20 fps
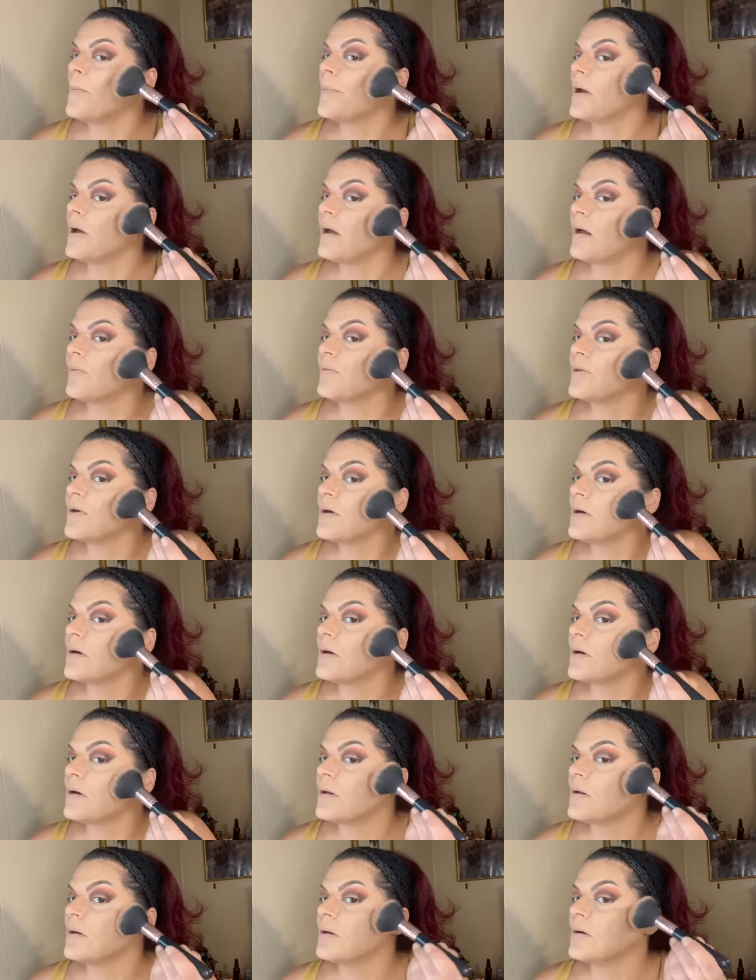on the
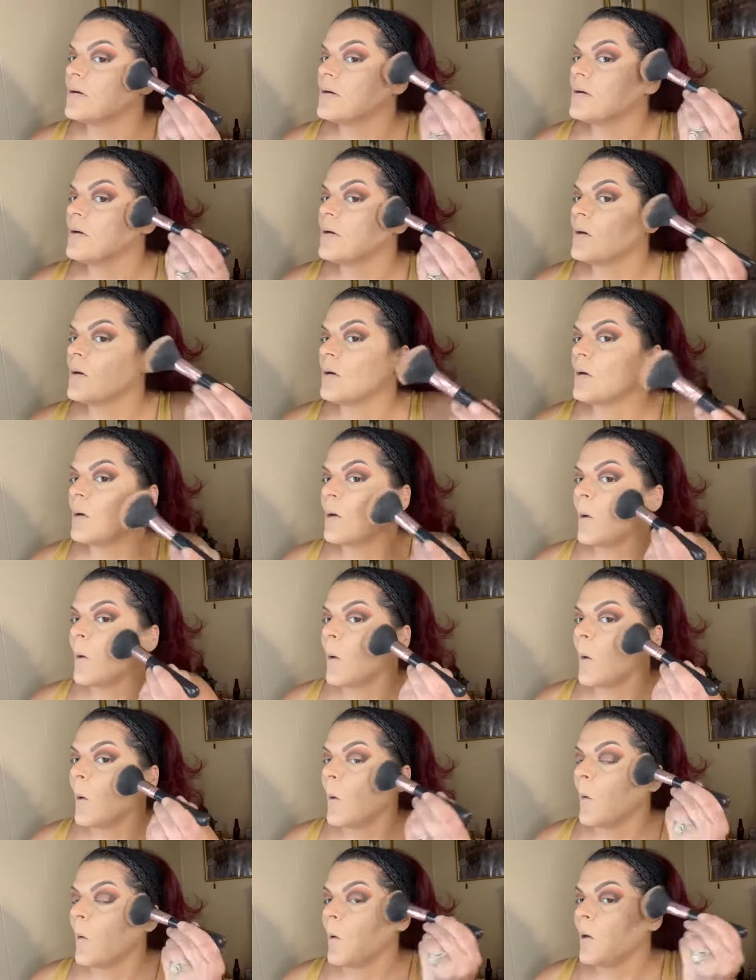color
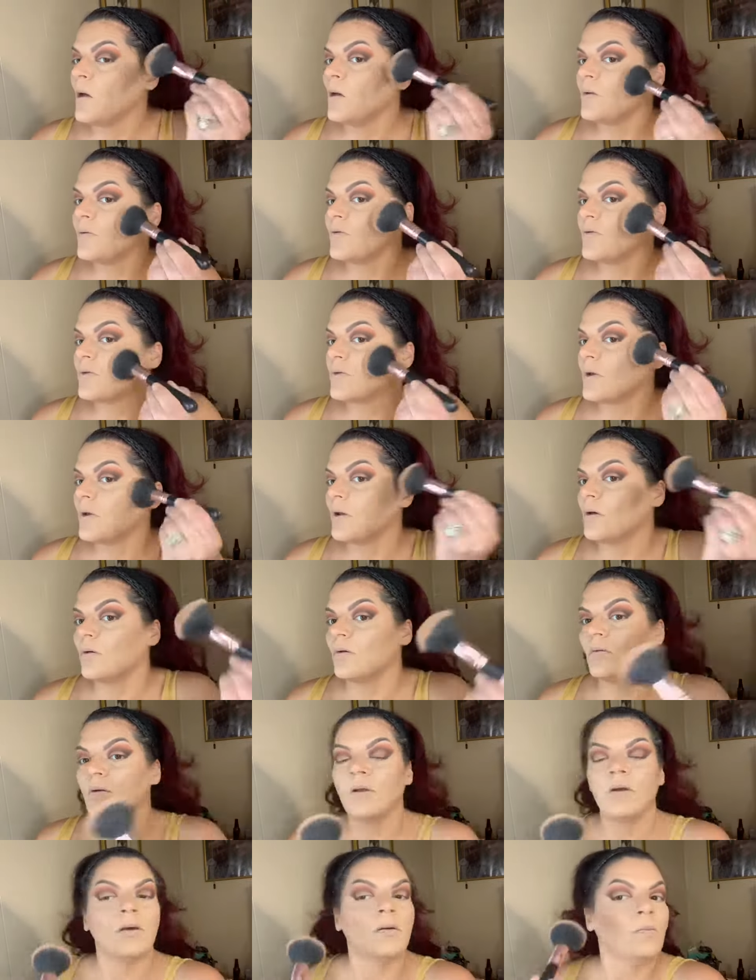
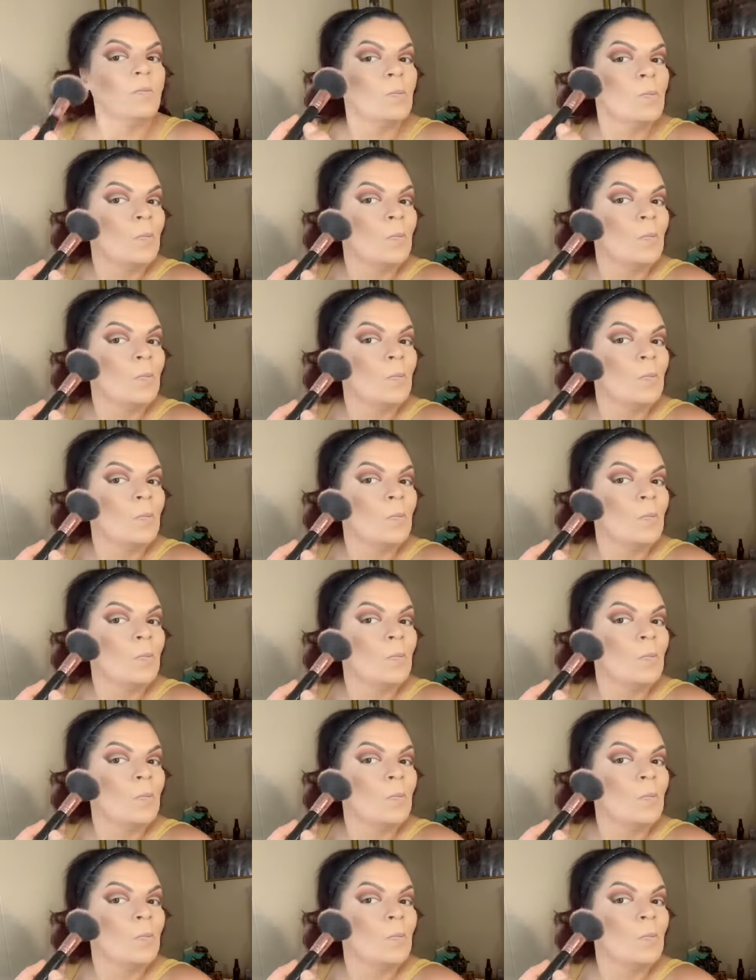slowly